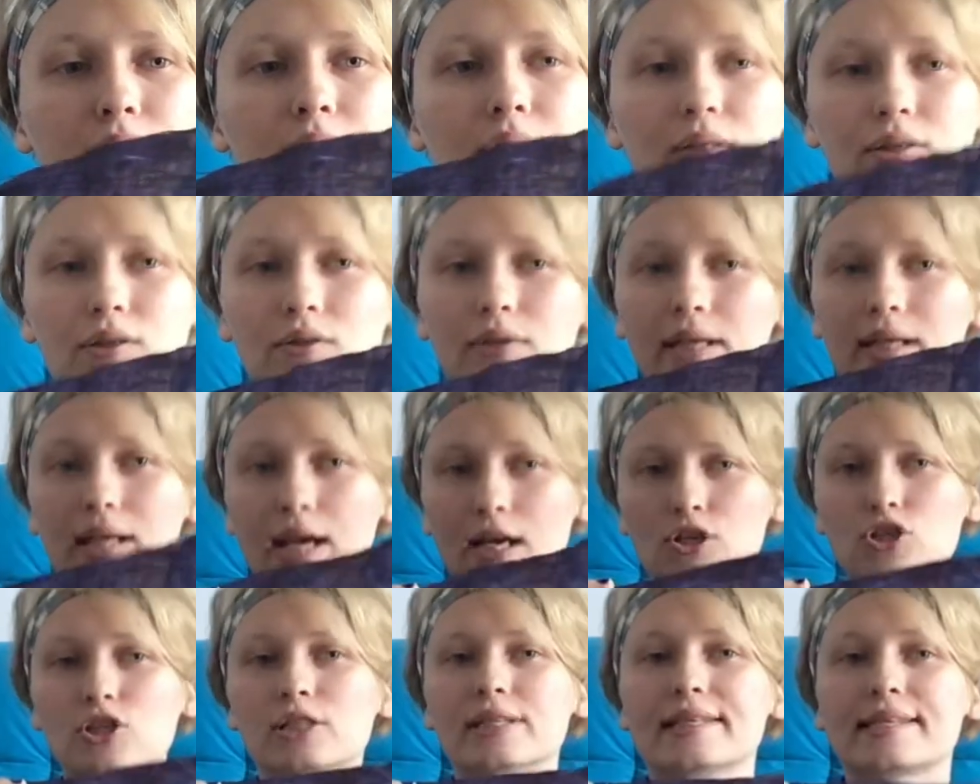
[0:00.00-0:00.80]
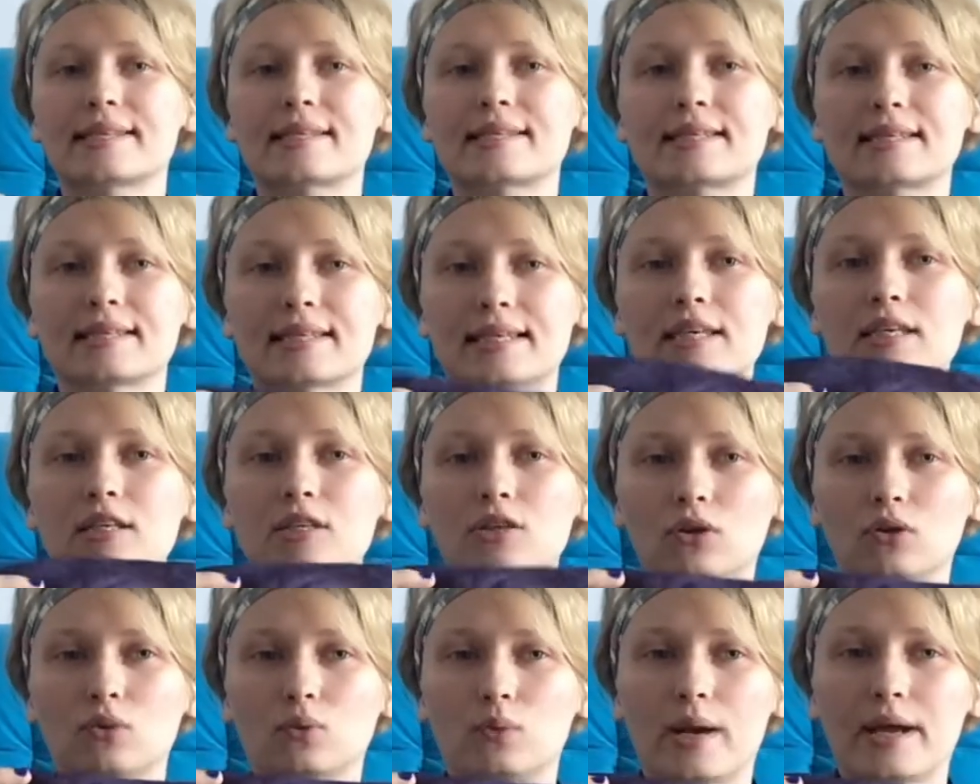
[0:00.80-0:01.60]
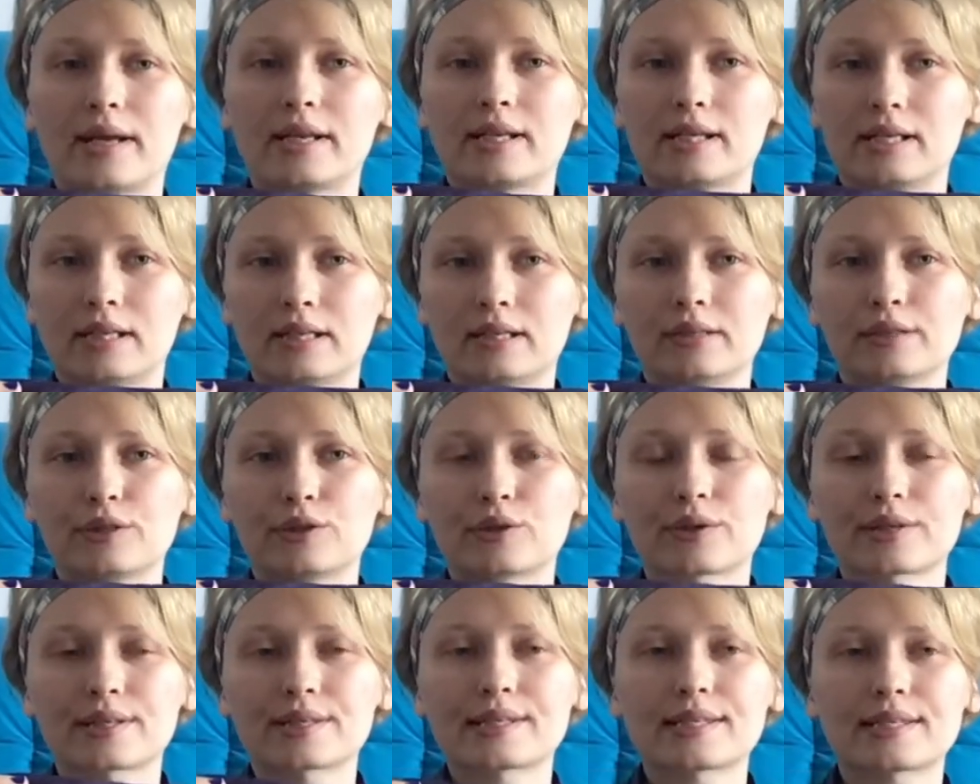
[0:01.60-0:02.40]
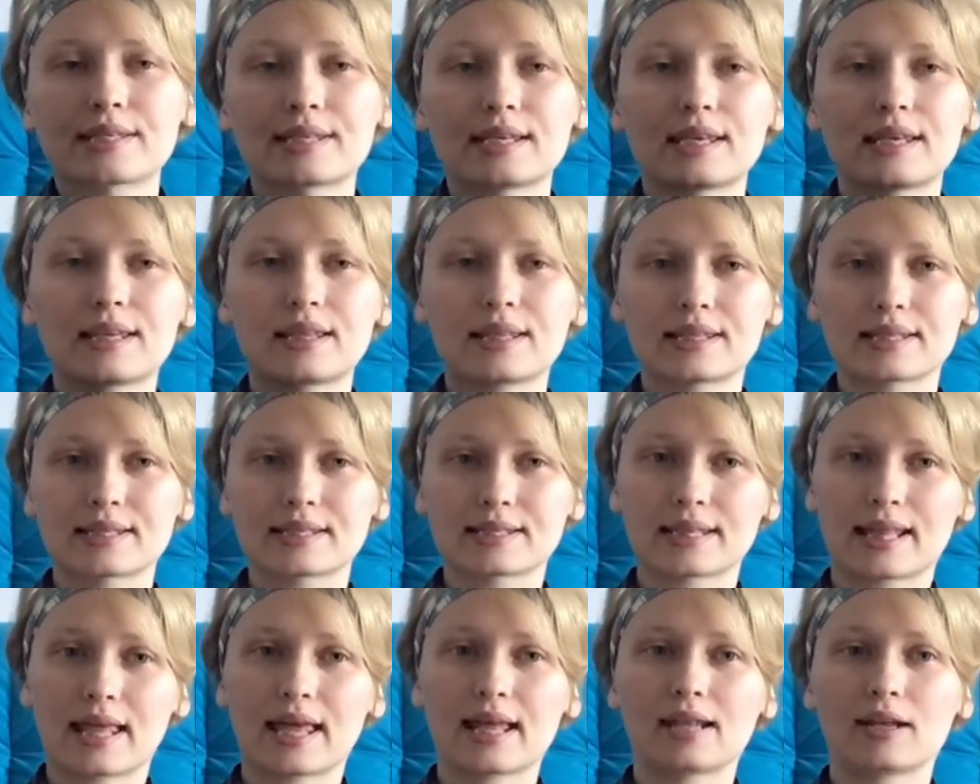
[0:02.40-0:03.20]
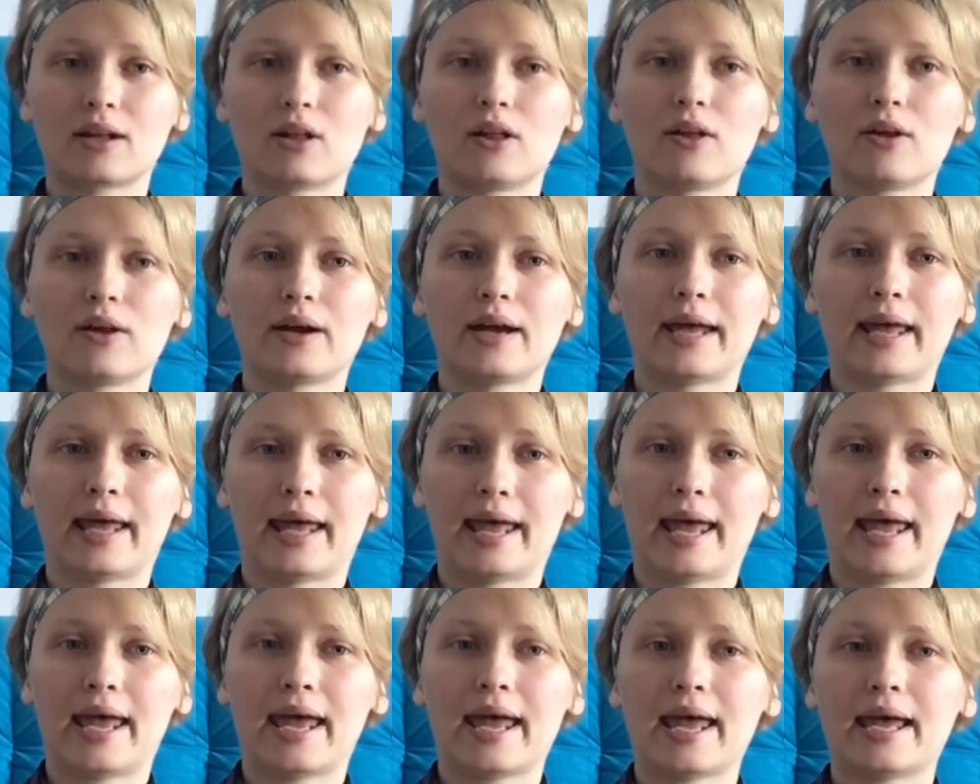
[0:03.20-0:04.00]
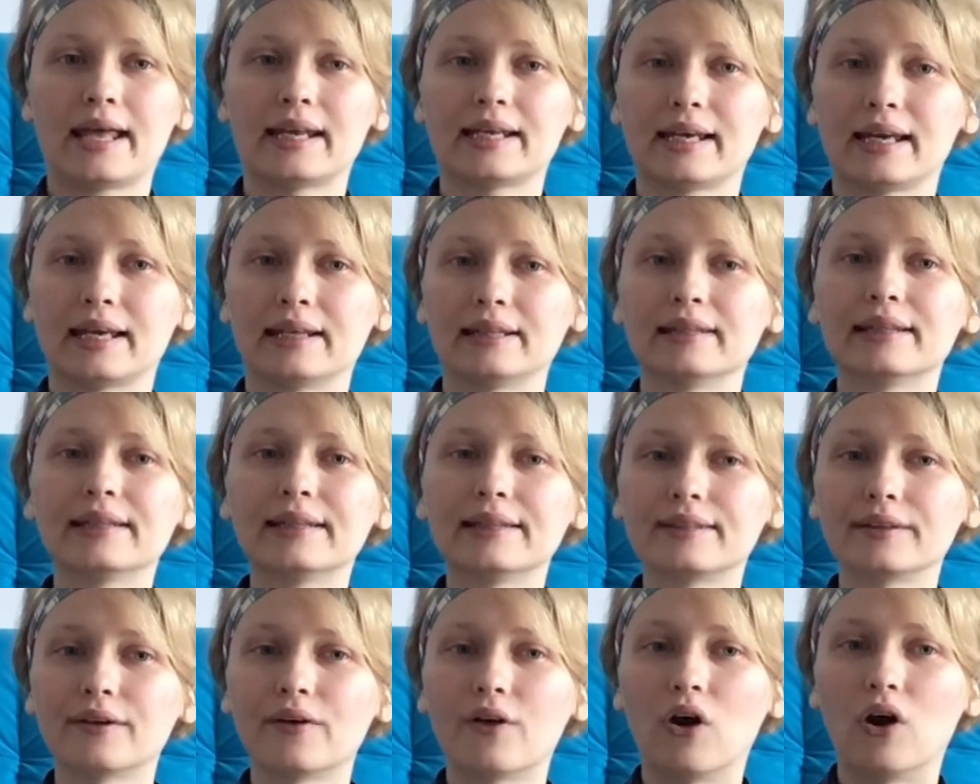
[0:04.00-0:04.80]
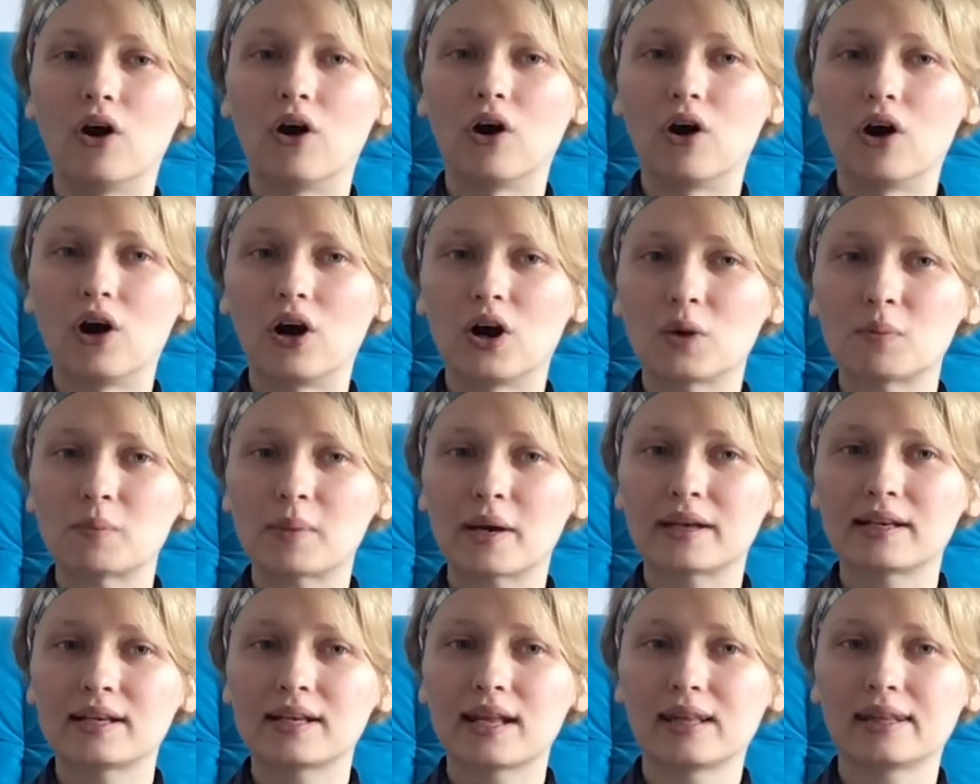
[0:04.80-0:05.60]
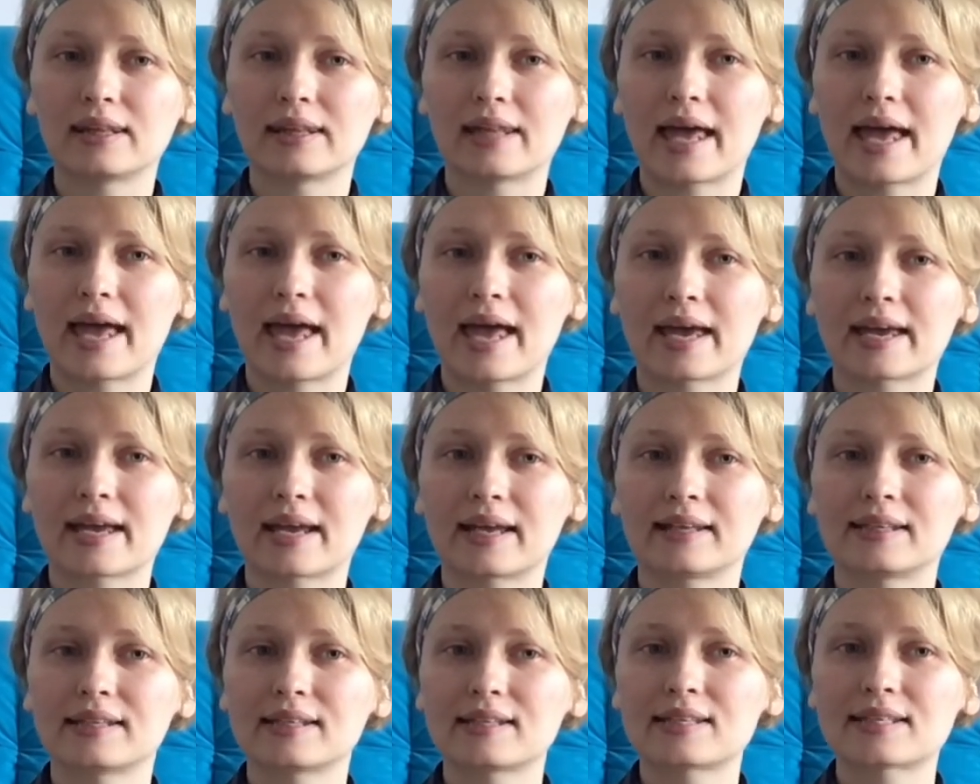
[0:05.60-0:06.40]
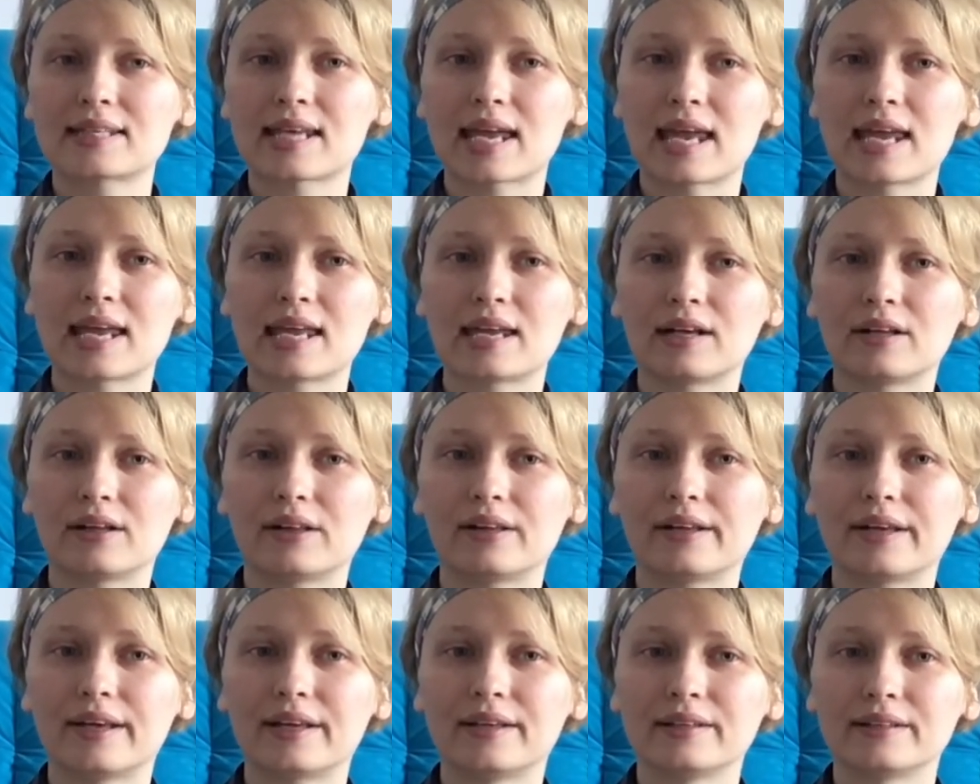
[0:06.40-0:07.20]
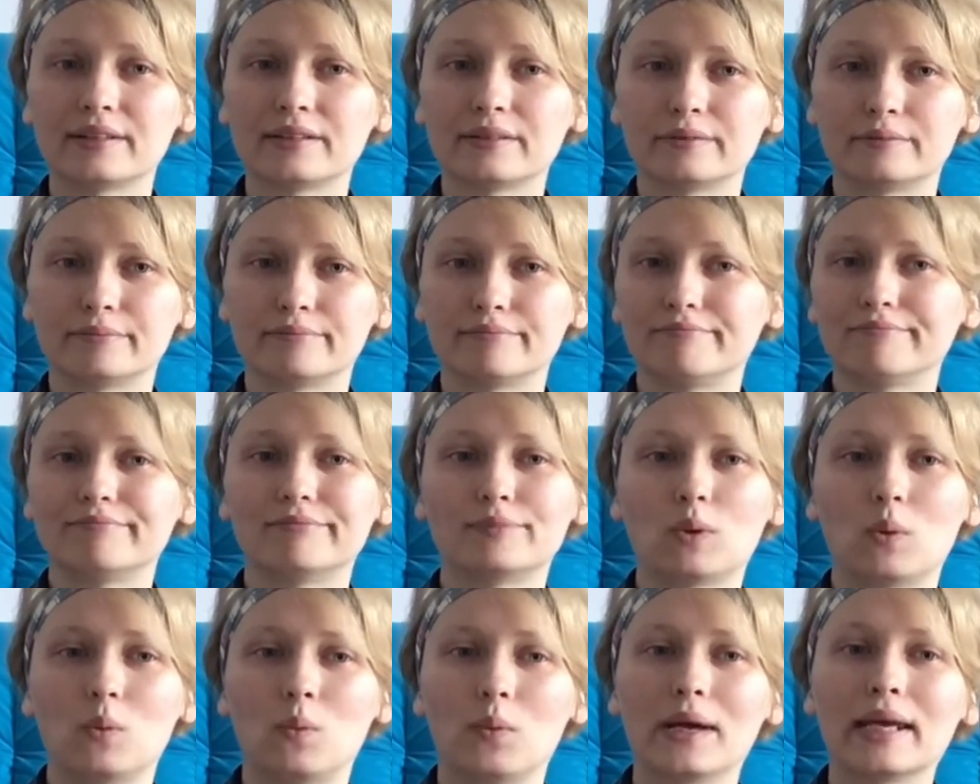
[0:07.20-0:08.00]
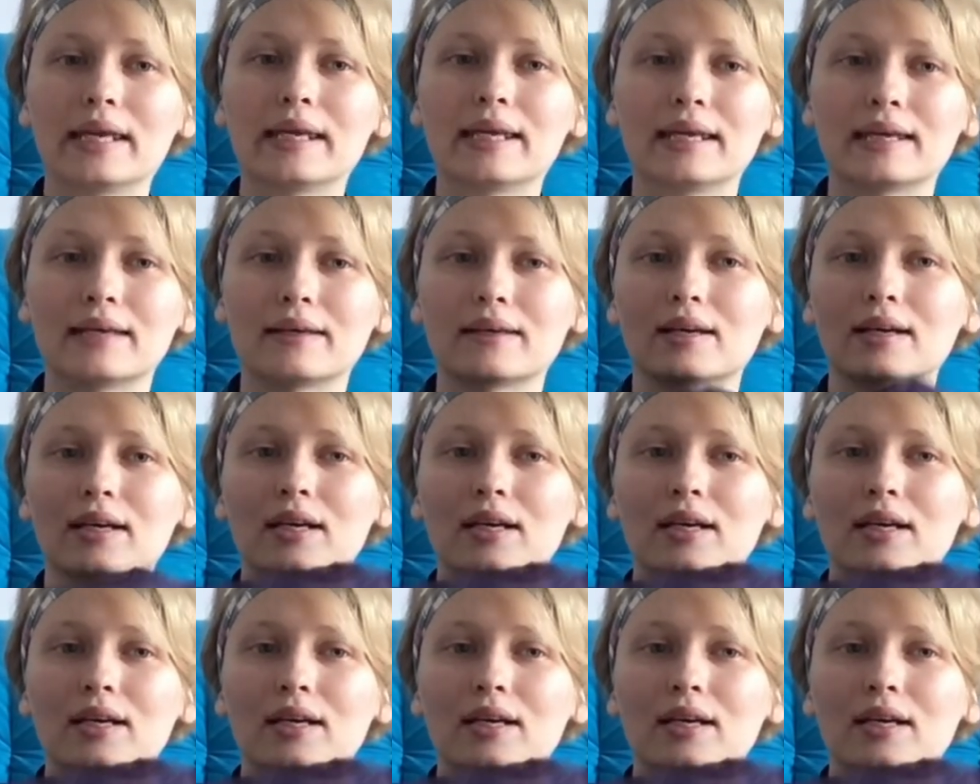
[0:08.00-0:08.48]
you can actually see it already. You can see this little head and little arm and the leg and the tail and the wing.